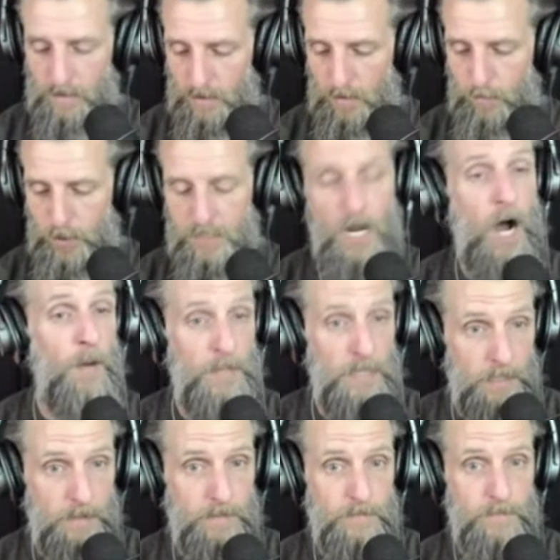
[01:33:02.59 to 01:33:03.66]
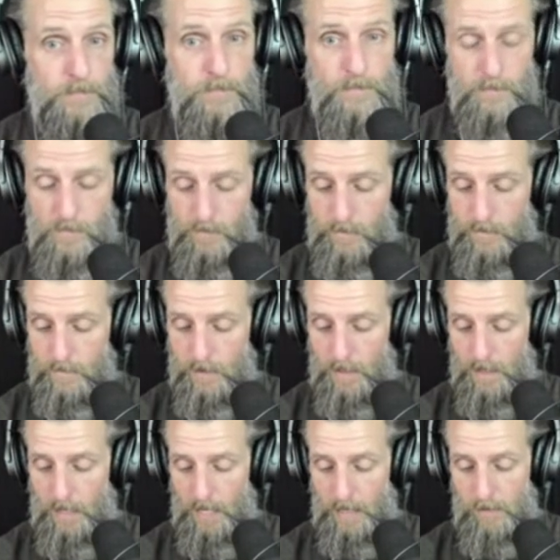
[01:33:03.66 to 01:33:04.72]
predominant
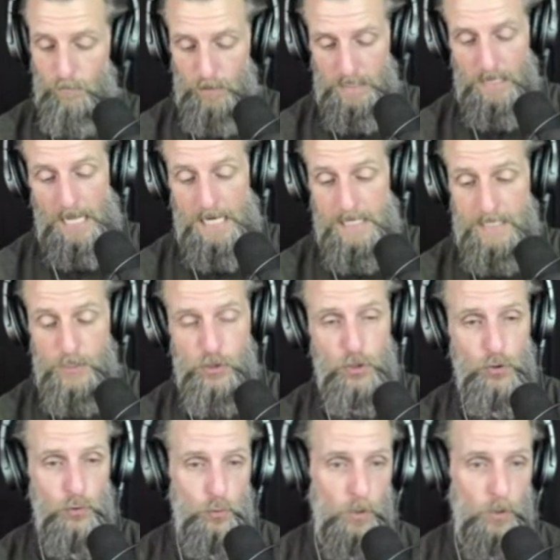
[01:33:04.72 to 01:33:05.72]
and related to